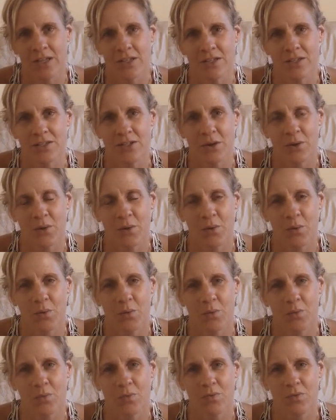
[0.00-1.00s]

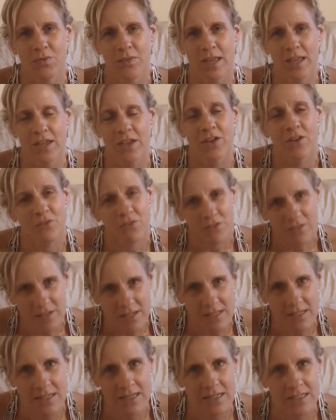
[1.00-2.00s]
So thank you for
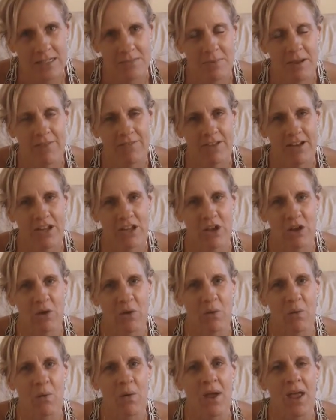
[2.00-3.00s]
listening to my
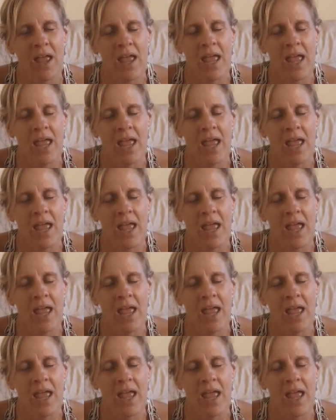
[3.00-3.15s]
video,